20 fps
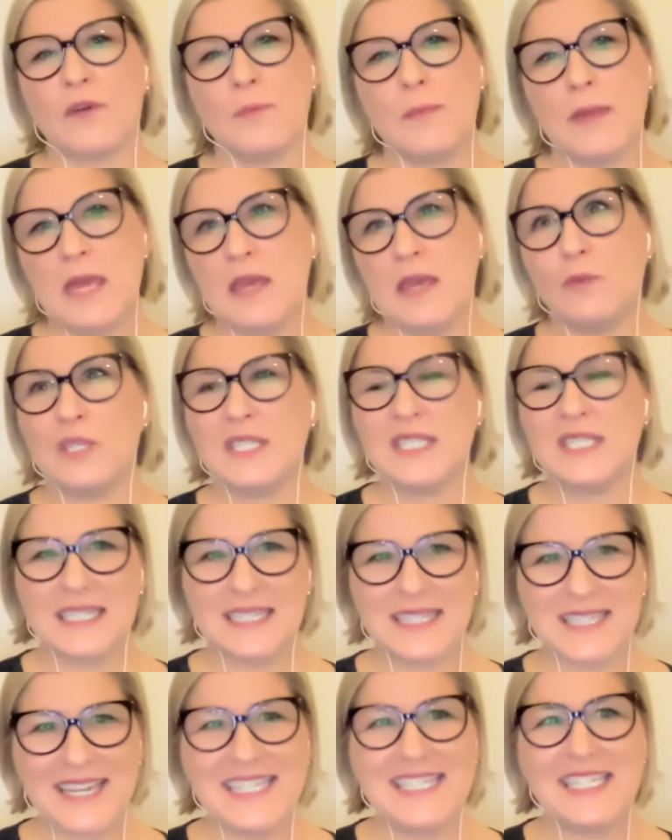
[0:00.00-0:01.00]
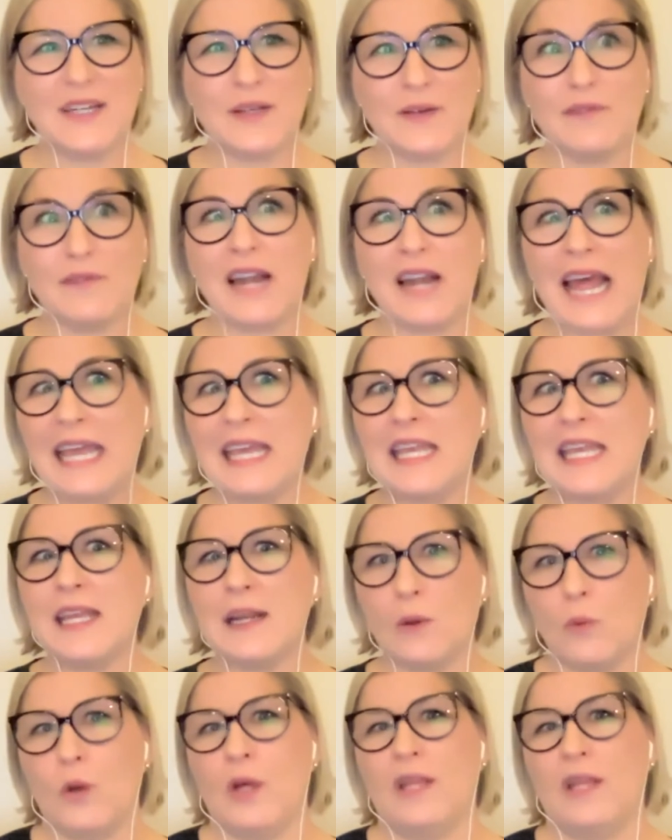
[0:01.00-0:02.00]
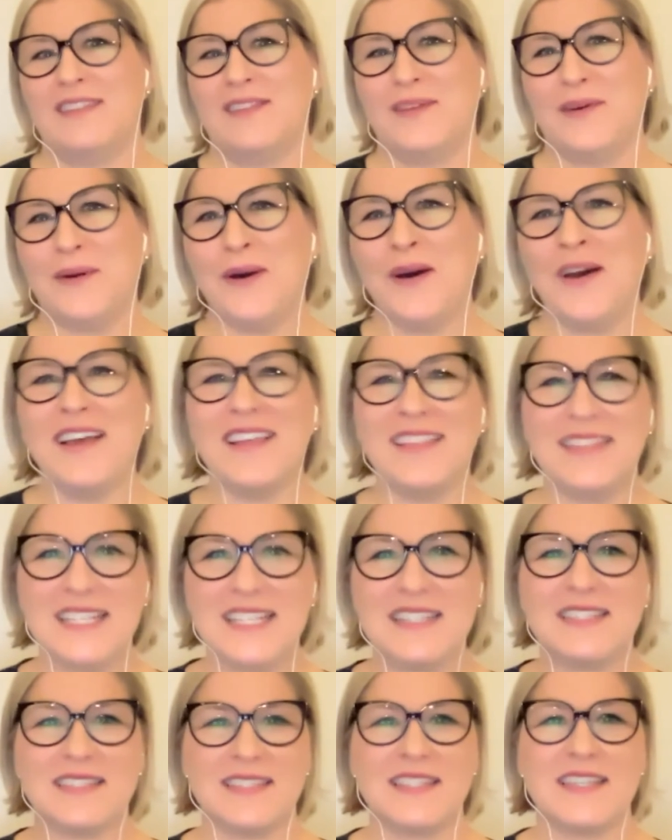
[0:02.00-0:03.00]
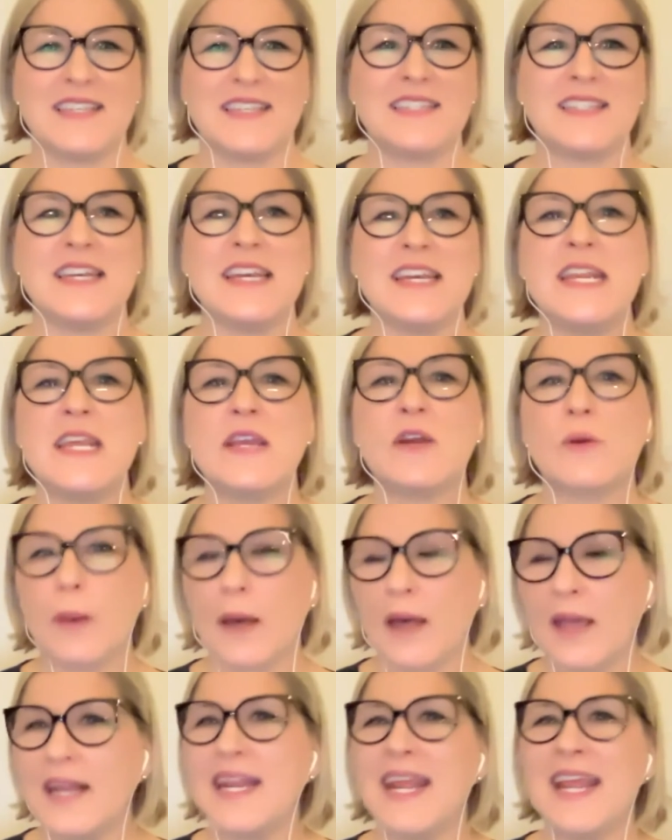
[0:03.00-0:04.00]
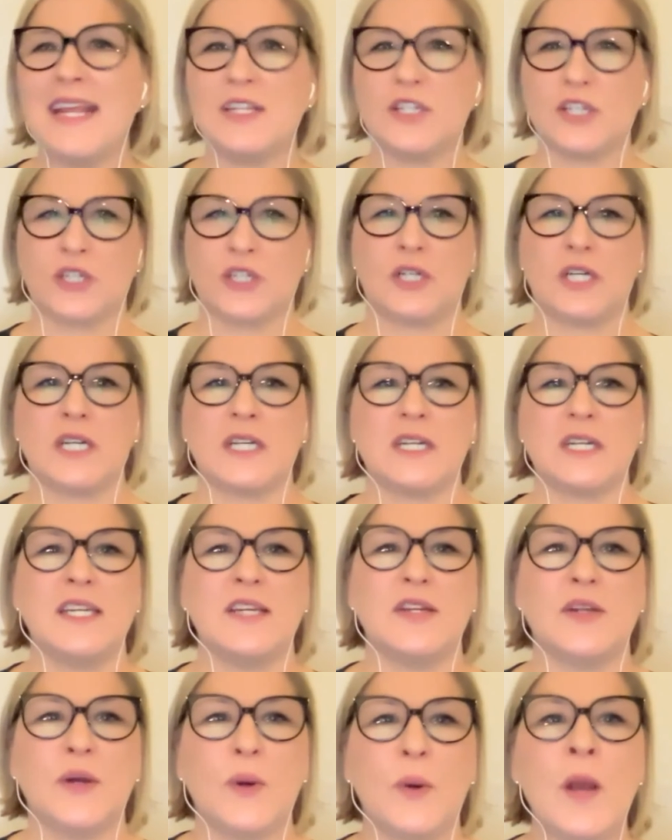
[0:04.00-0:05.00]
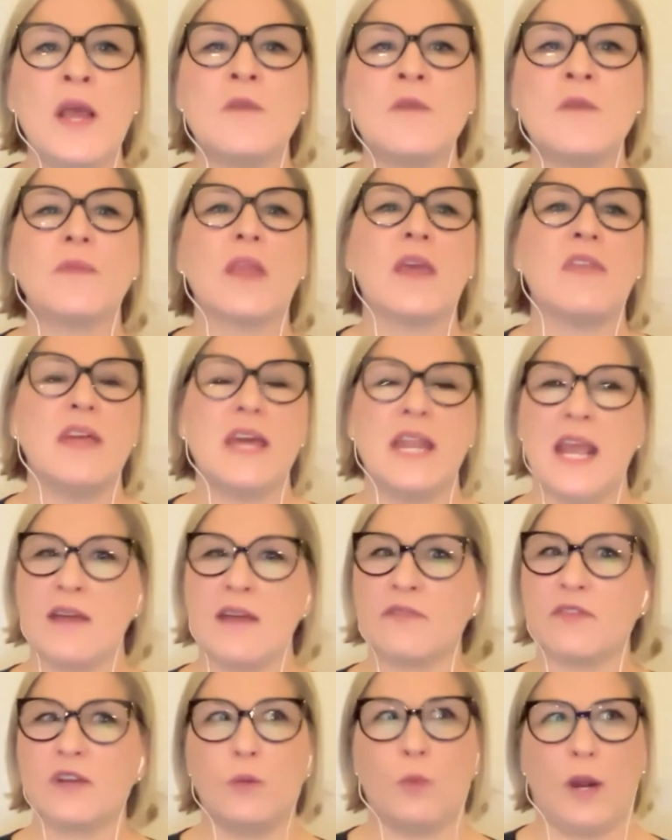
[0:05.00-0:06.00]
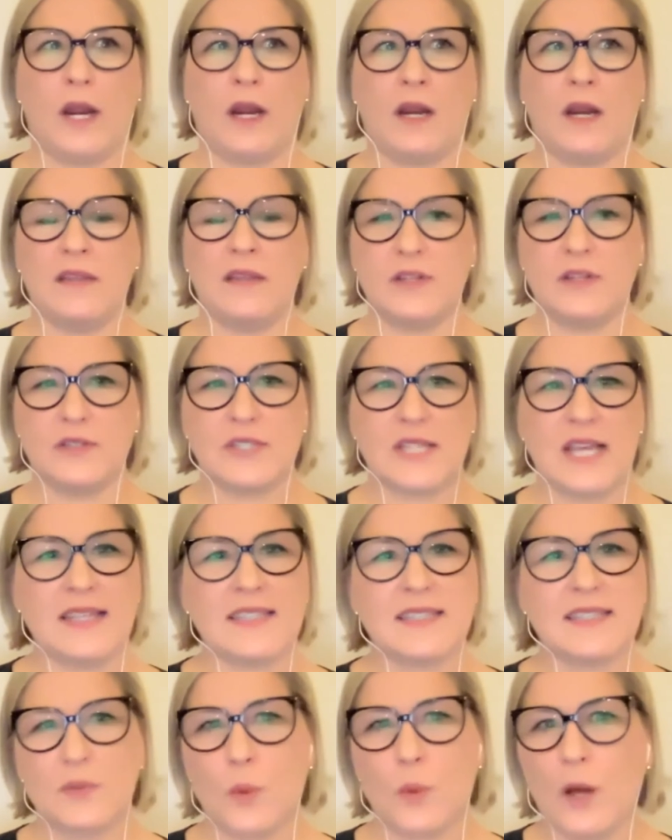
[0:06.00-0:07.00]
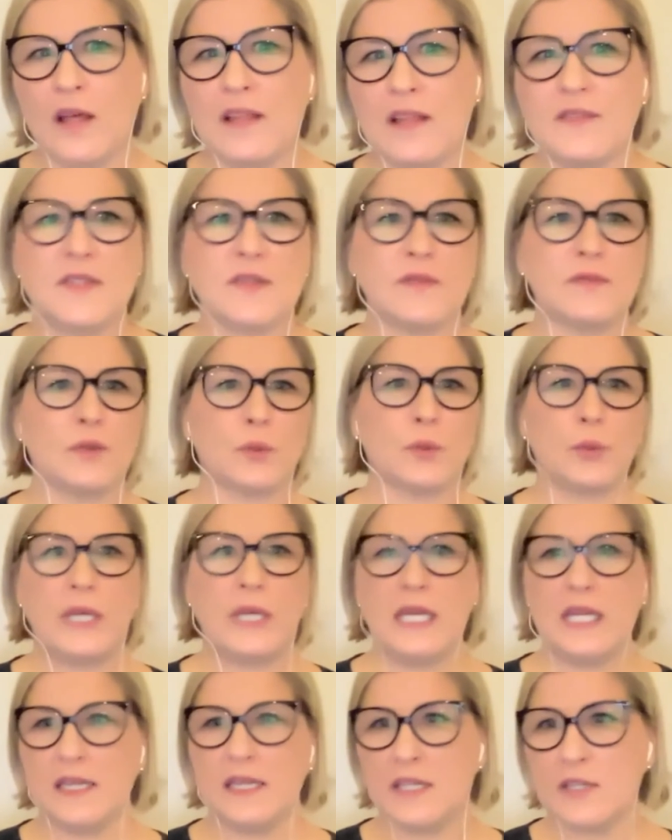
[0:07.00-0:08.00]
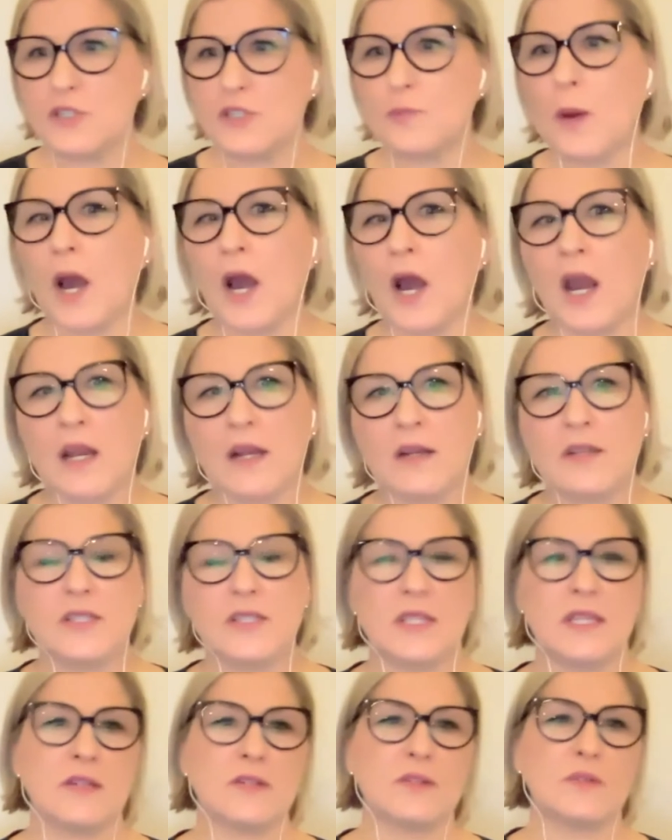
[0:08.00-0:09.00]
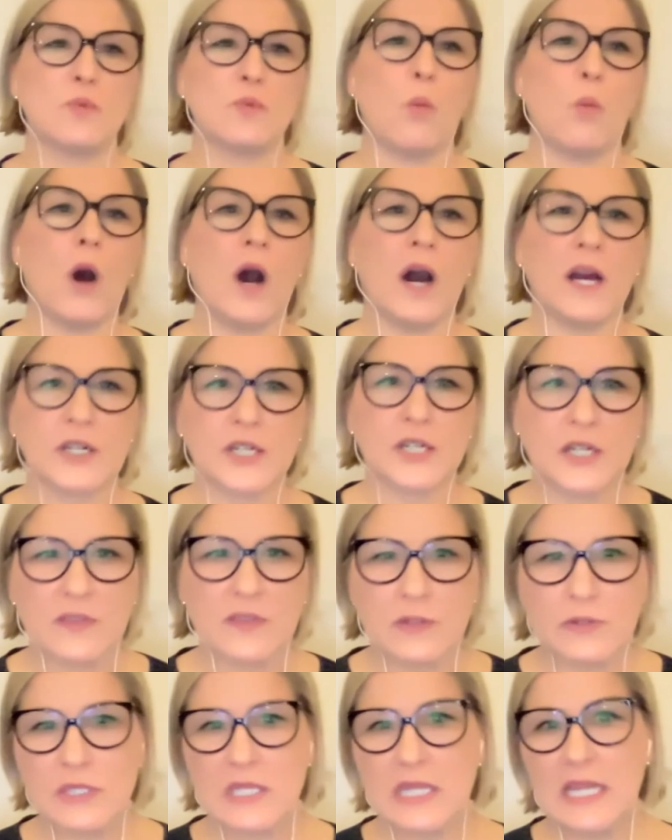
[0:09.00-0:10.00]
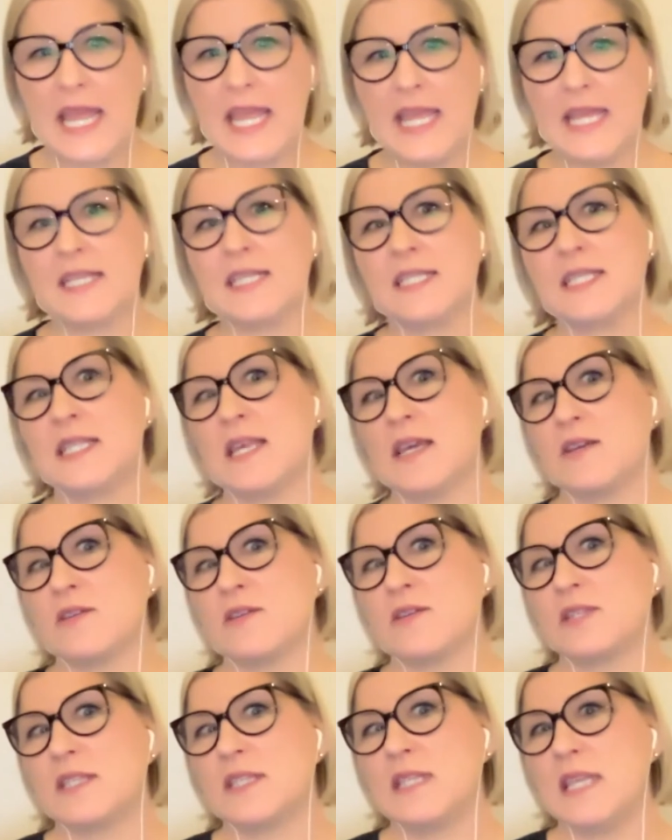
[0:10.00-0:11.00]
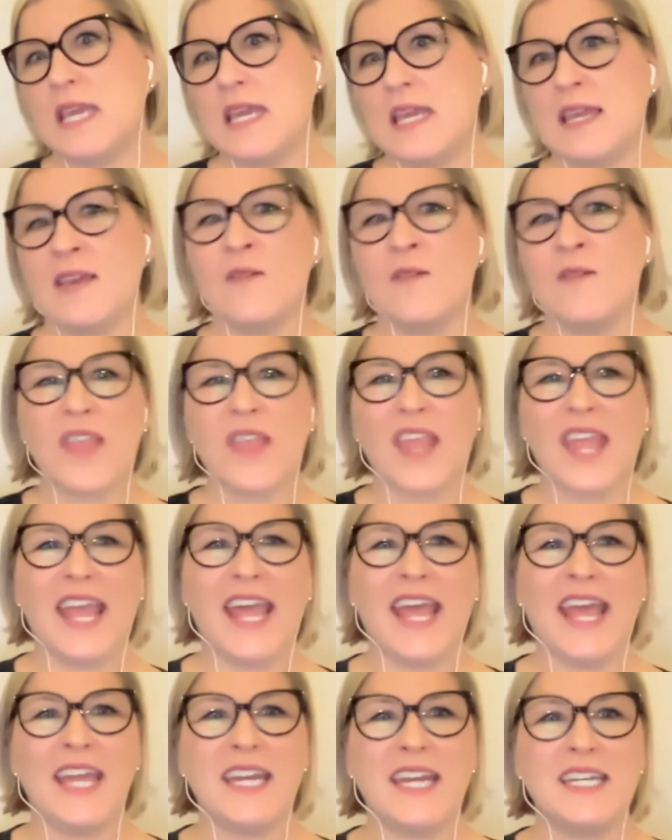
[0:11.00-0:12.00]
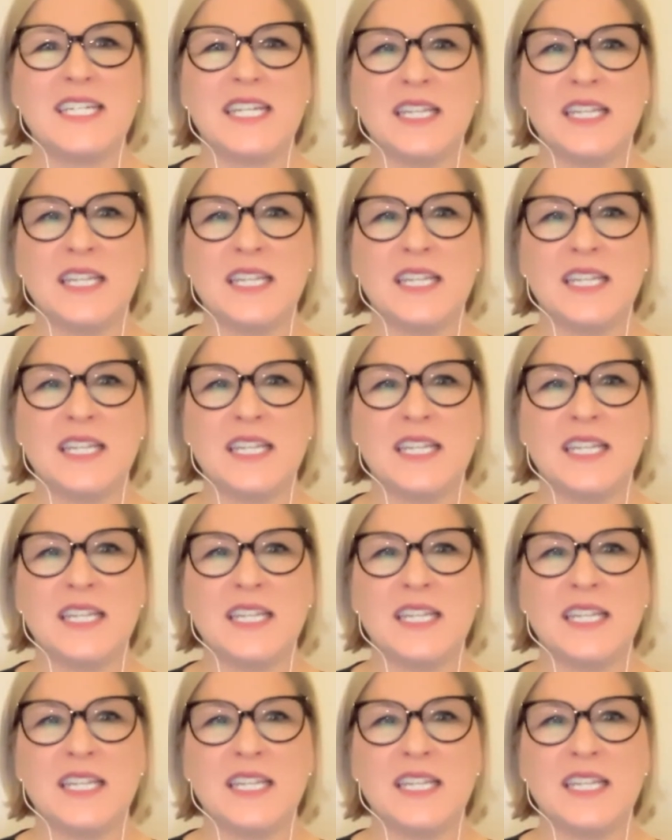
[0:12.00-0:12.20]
me was this idea of lähiluonto, this nearby nature, that everywhere there's like swaths of green, there's parks, there's water, there's lakes, there's sea. And,